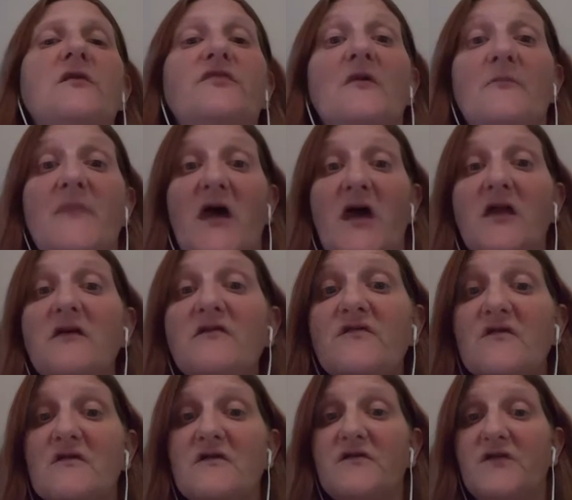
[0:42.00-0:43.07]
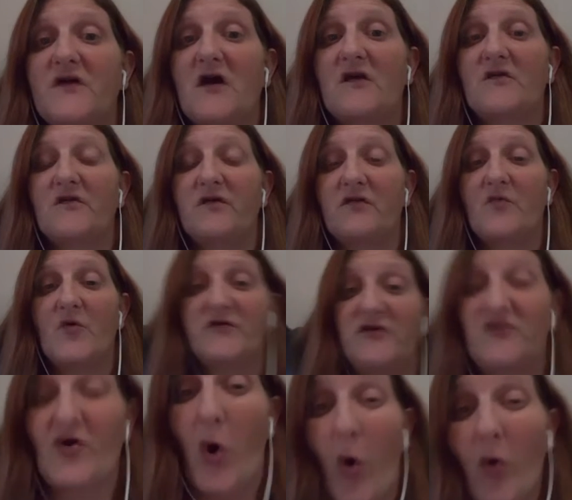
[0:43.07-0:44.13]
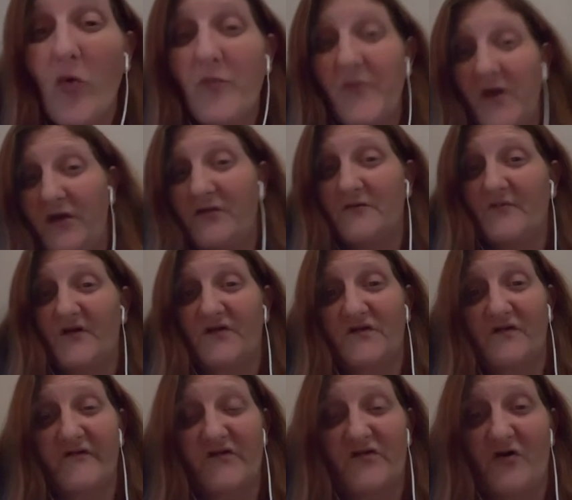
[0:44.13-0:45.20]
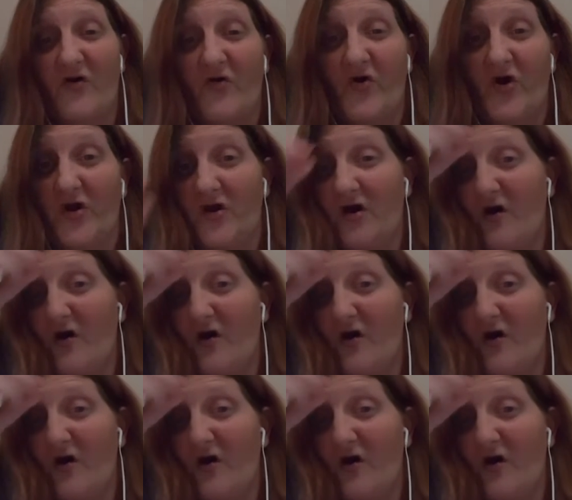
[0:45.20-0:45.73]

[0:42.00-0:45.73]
the manager is actually the one that told me that my service dog couldn't